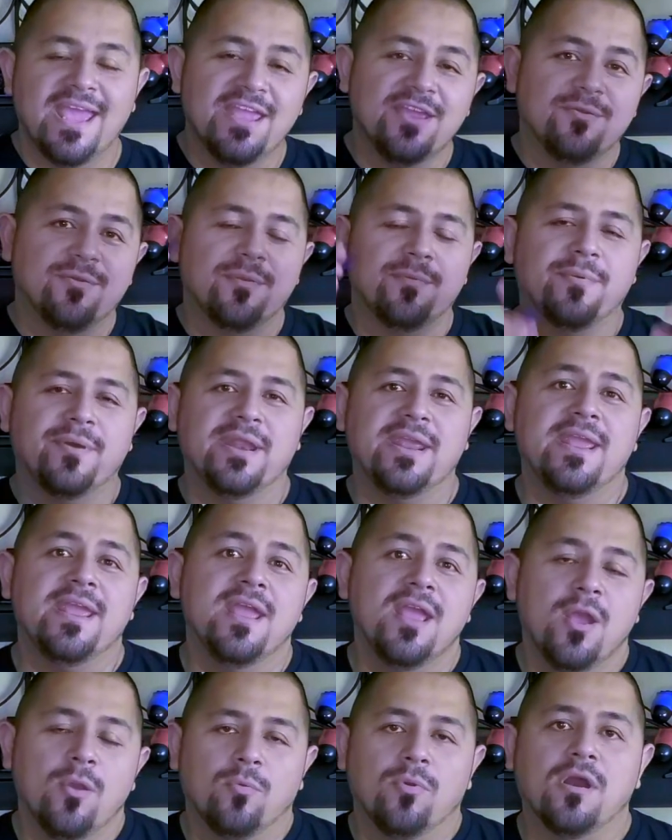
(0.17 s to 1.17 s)
everybody,
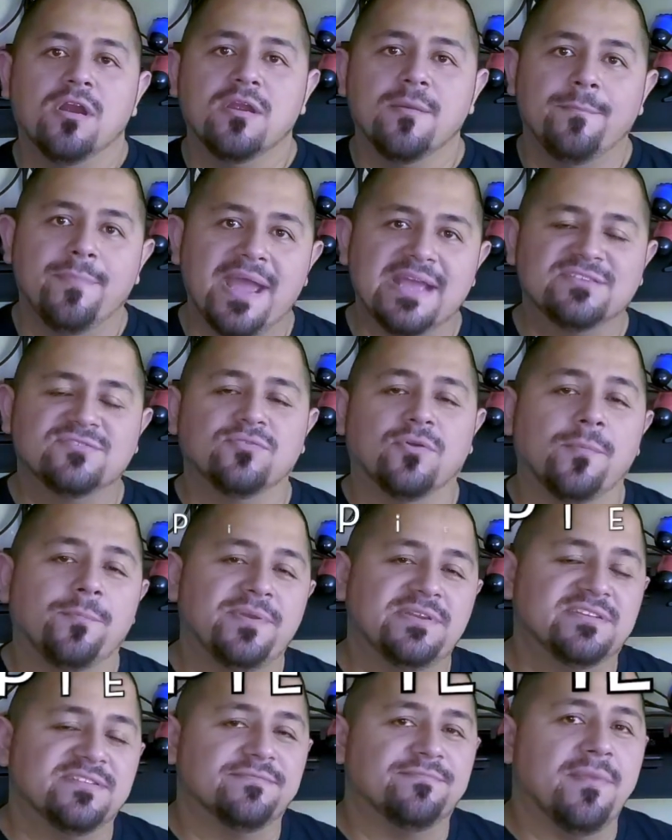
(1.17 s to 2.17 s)
welcome back to our
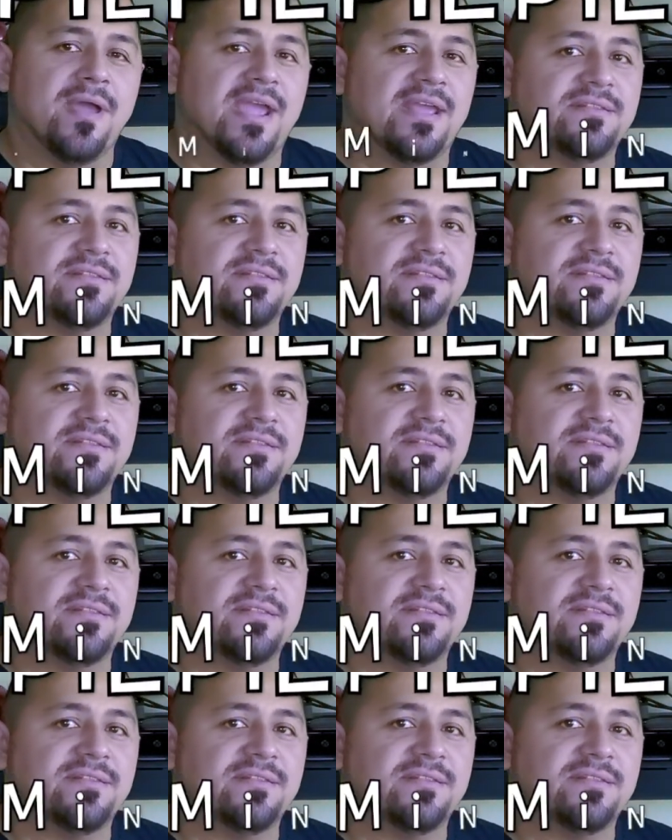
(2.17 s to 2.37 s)
Peace of Mind.